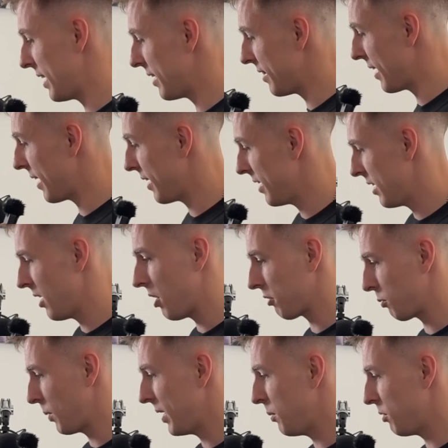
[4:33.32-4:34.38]
in there
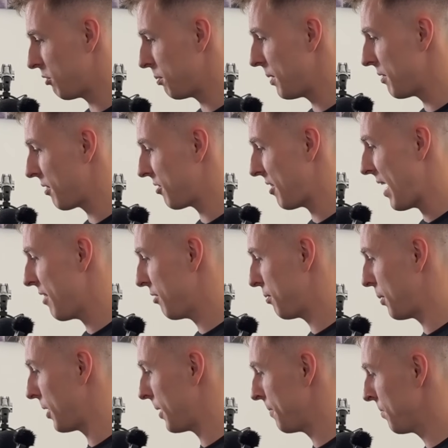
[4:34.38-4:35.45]
last week, which is a bit of a faff,
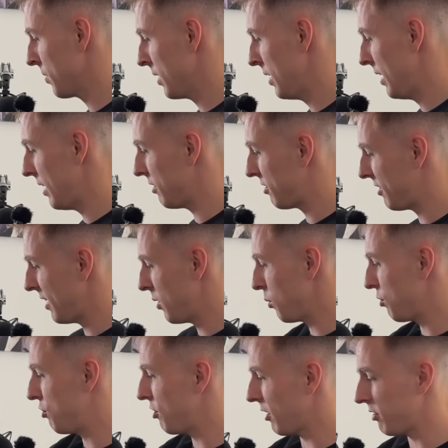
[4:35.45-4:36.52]
but it's still
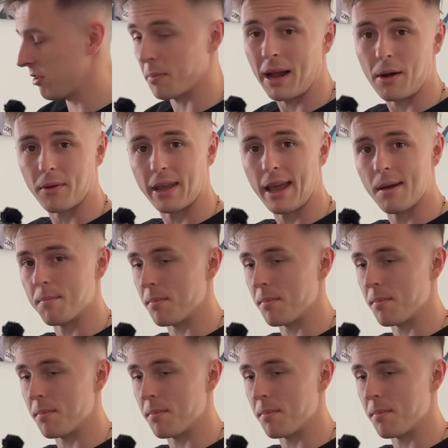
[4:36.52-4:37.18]
just about getting